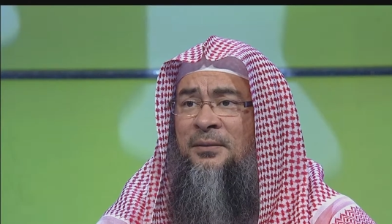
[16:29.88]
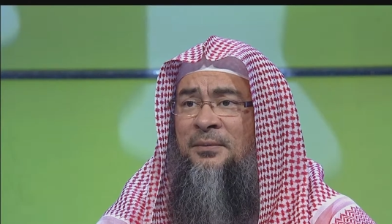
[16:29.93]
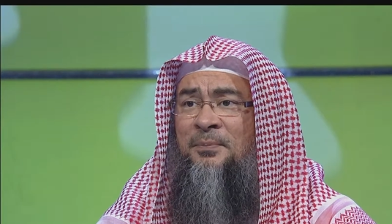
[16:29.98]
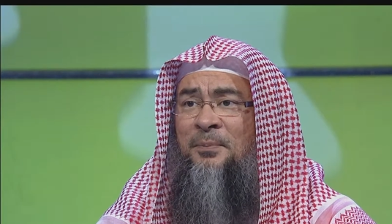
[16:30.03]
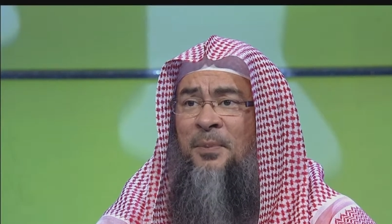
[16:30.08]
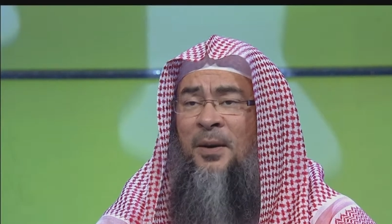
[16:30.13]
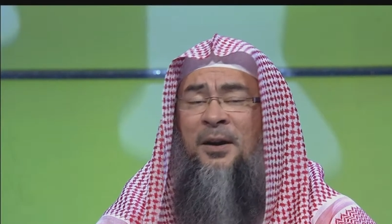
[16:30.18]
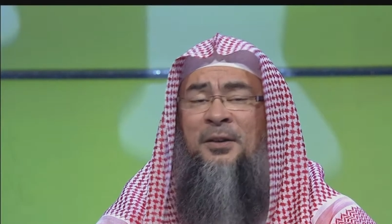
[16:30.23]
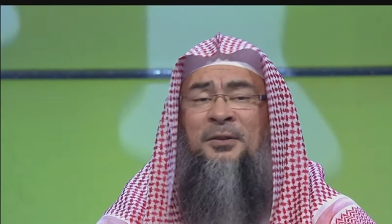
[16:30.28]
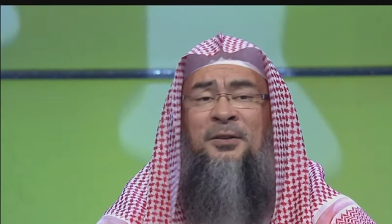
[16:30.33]

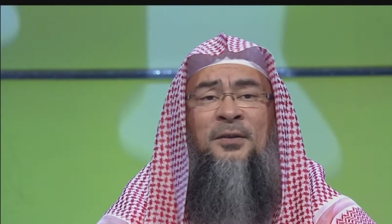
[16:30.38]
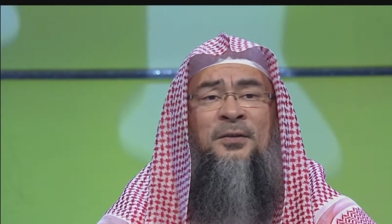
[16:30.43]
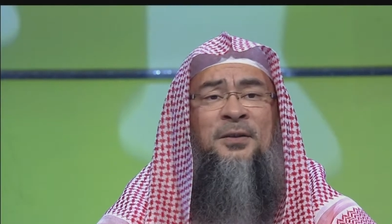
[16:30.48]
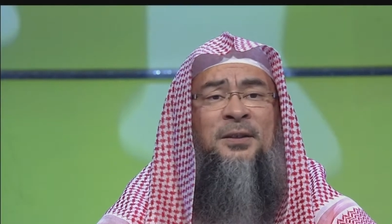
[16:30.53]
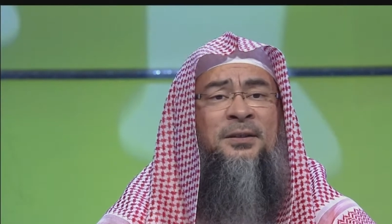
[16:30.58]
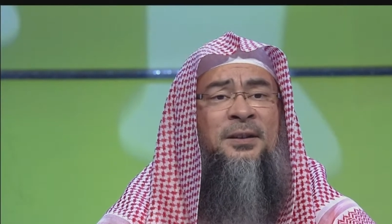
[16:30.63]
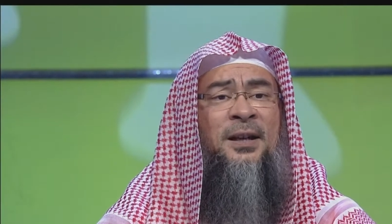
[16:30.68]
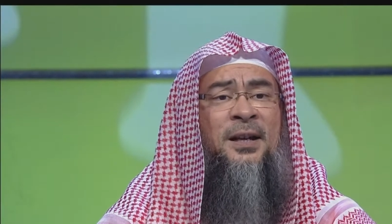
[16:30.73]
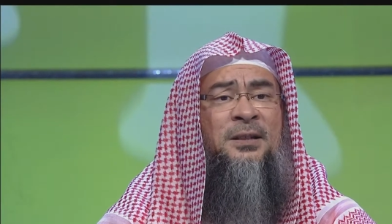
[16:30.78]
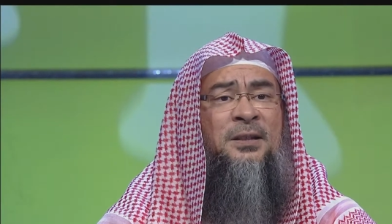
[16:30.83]
part of the
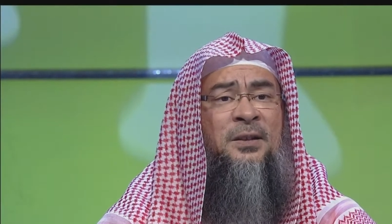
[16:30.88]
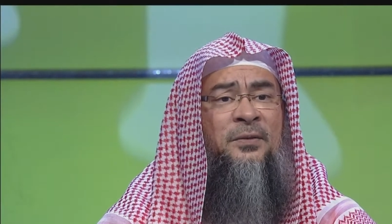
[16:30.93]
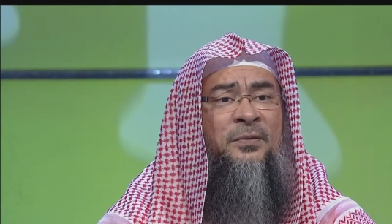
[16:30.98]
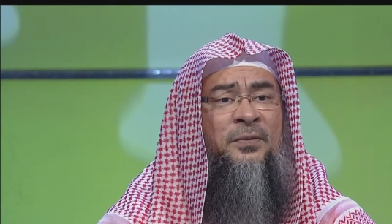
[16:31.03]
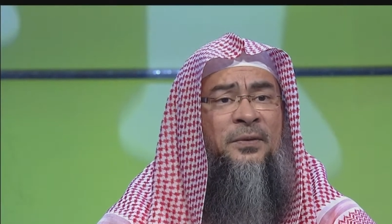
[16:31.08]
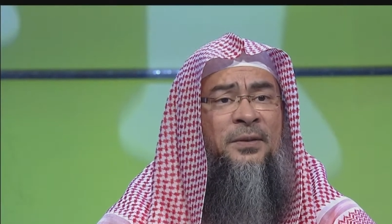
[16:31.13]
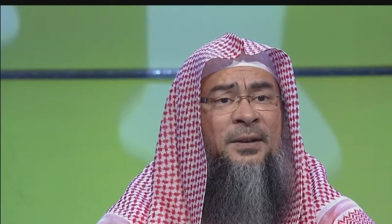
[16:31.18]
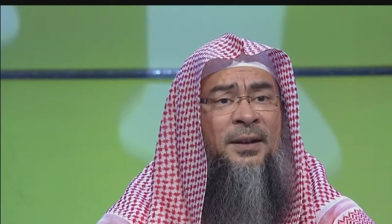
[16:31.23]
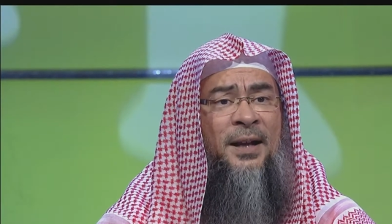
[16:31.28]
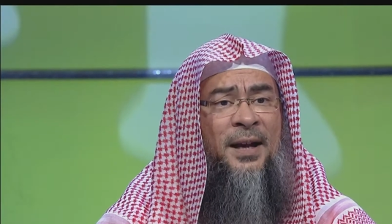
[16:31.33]
trials of
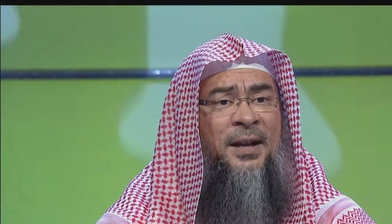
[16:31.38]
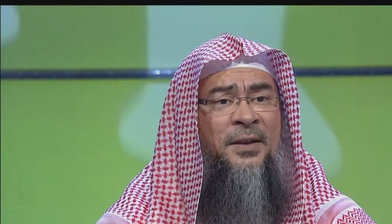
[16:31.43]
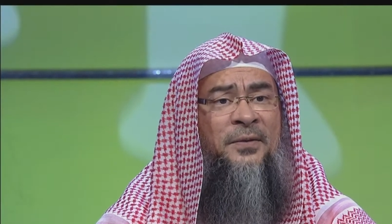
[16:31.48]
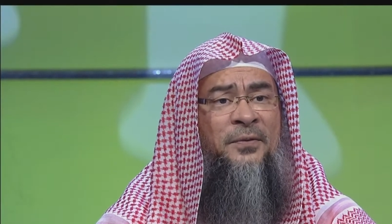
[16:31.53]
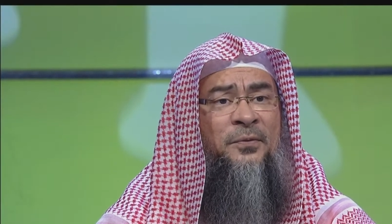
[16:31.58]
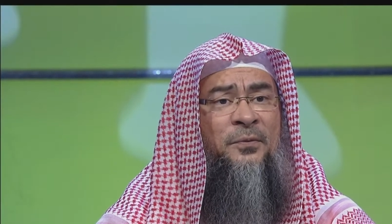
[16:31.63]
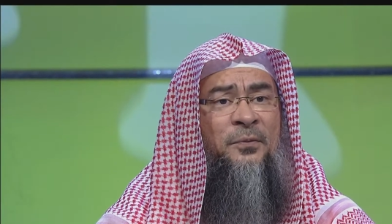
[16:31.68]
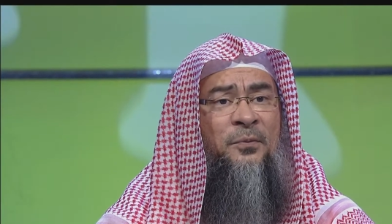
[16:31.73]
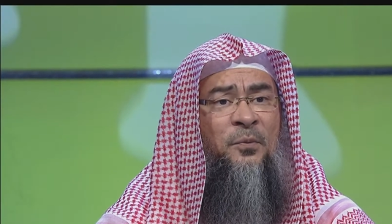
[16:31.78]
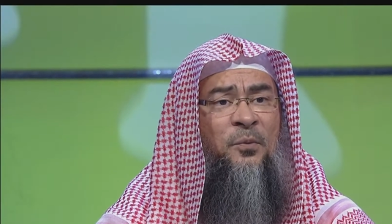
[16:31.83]
life.
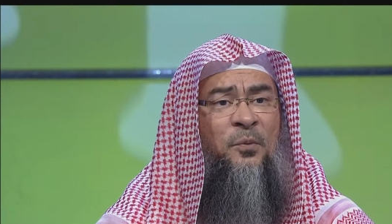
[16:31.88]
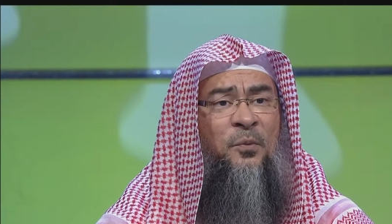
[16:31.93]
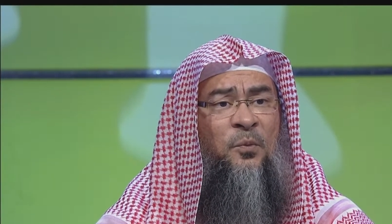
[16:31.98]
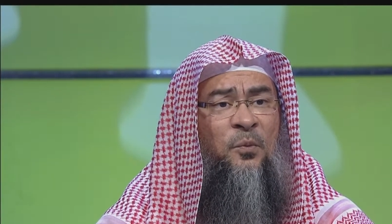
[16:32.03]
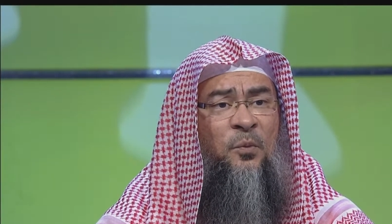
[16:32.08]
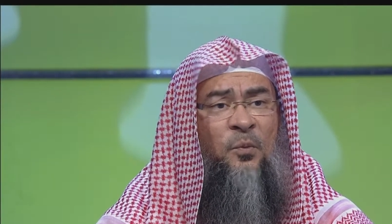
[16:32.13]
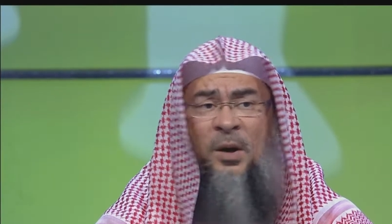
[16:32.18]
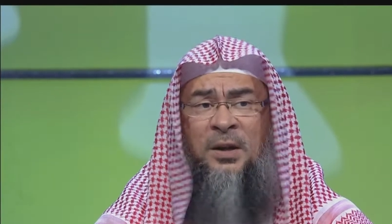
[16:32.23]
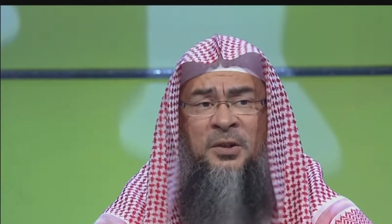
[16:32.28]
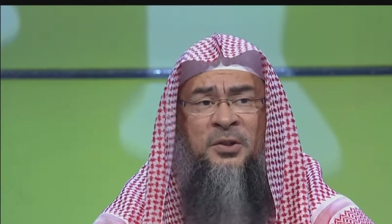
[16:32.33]

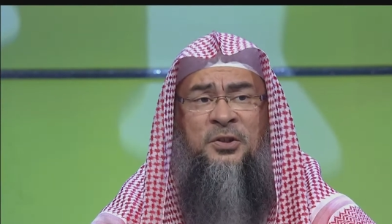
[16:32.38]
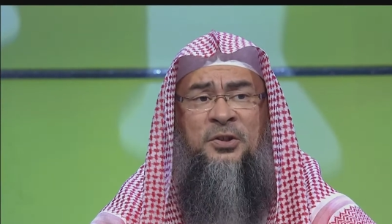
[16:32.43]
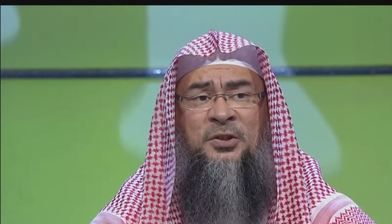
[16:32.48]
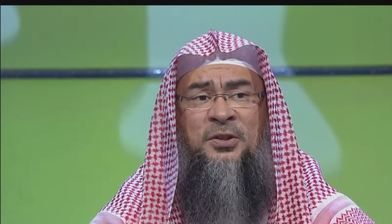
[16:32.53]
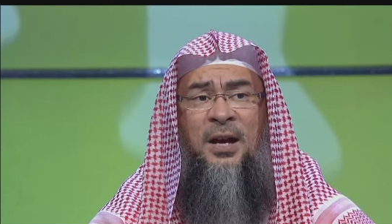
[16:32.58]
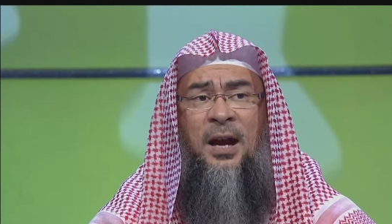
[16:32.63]
Once